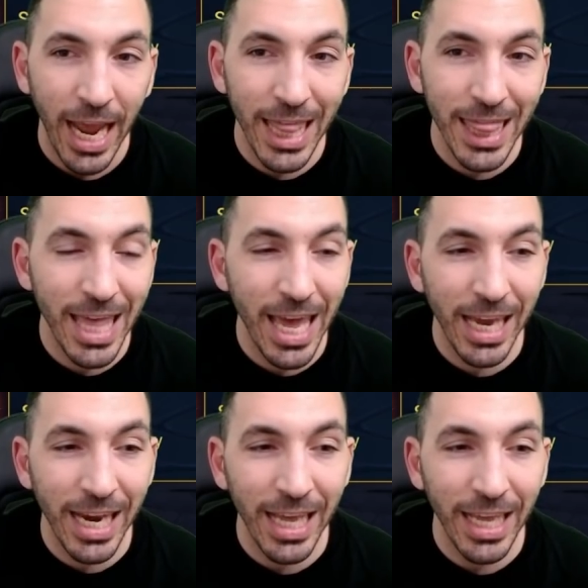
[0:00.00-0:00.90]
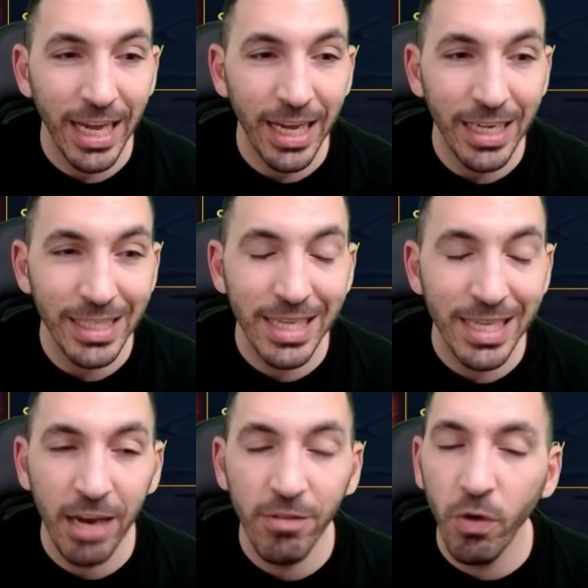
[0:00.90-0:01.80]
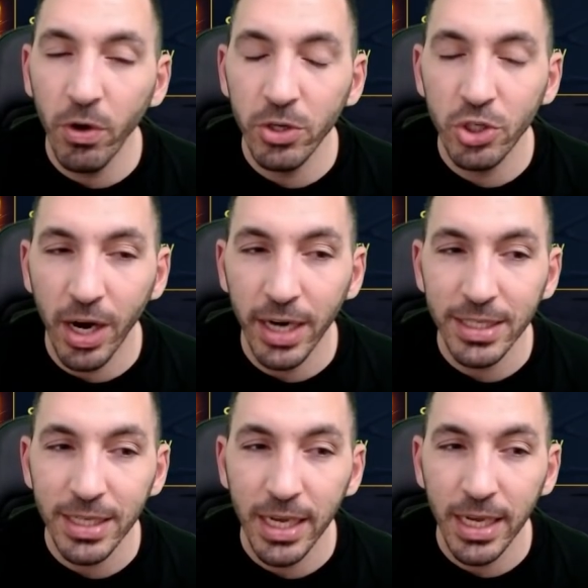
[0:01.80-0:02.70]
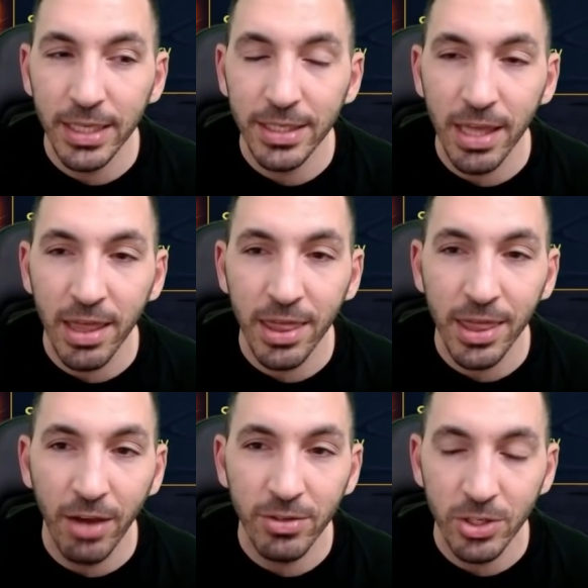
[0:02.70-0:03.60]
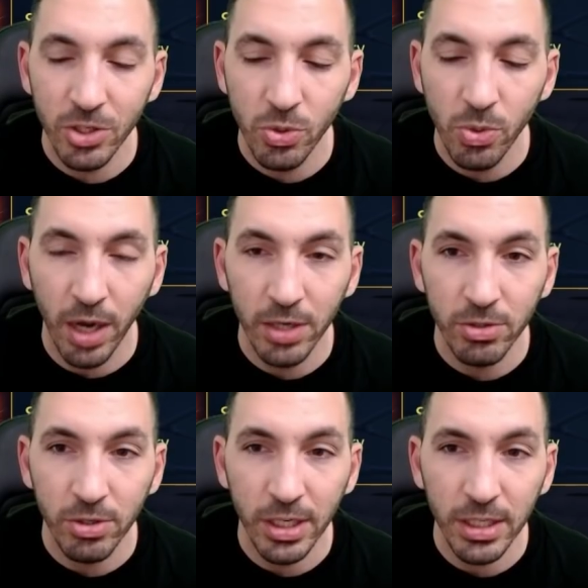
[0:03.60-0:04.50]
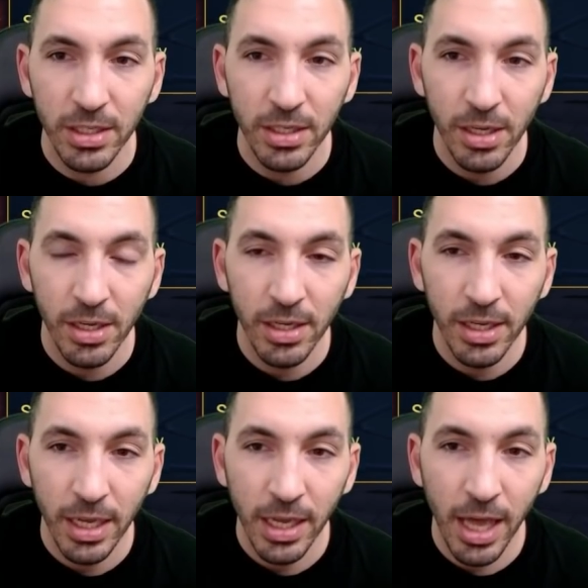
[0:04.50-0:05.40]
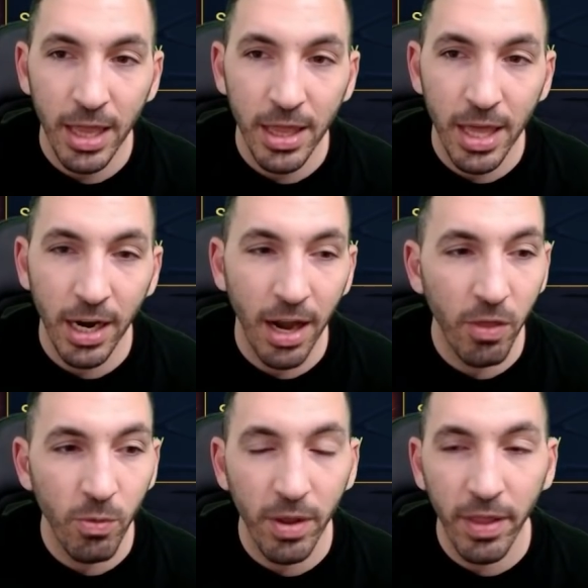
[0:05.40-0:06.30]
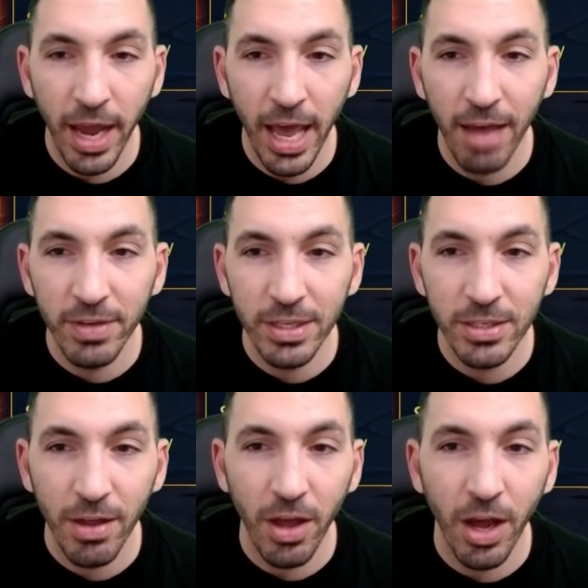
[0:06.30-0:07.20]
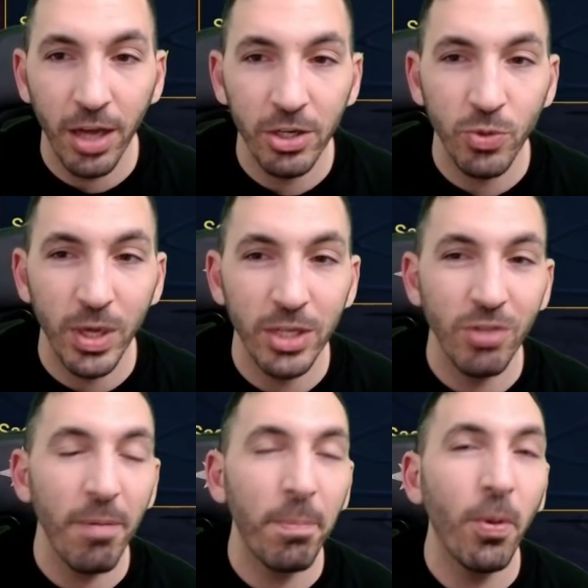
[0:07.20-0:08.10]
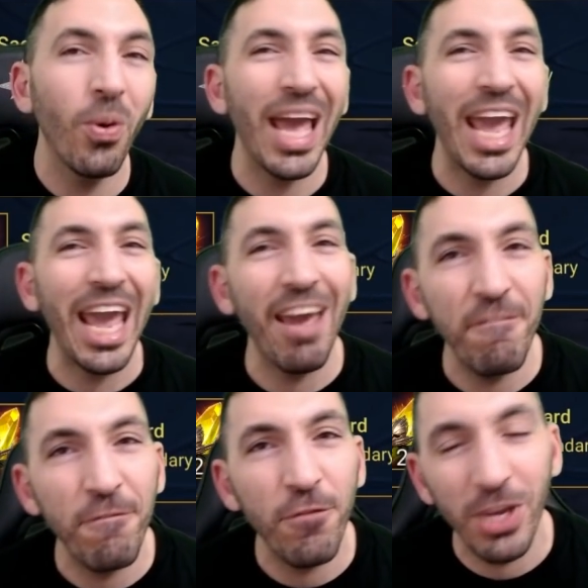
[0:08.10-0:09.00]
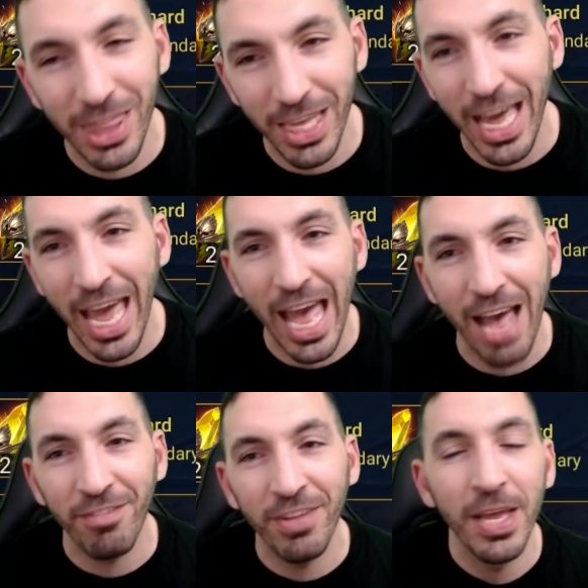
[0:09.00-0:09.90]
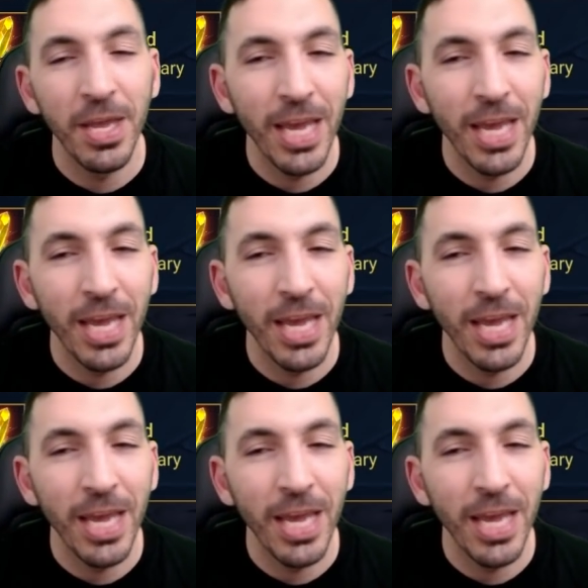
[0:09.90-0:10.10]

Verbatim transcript: And then uh, 10 void shards is a 1,200. And then another one that I have is another 120. So if I pull everything I have,